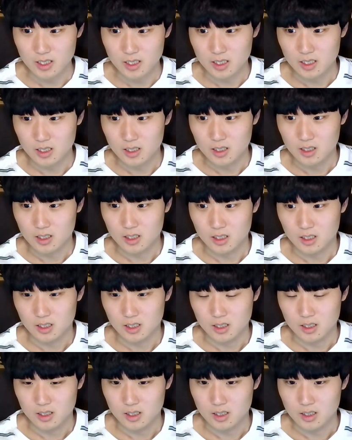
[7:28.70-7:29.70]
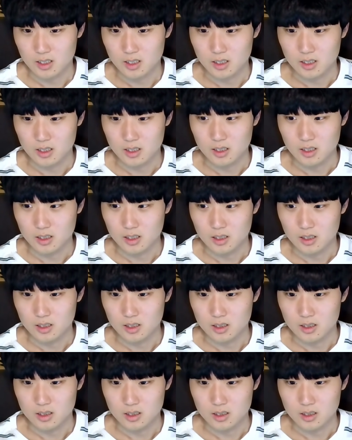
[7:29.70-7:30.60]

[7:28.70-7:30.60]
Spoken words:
(no one is talking)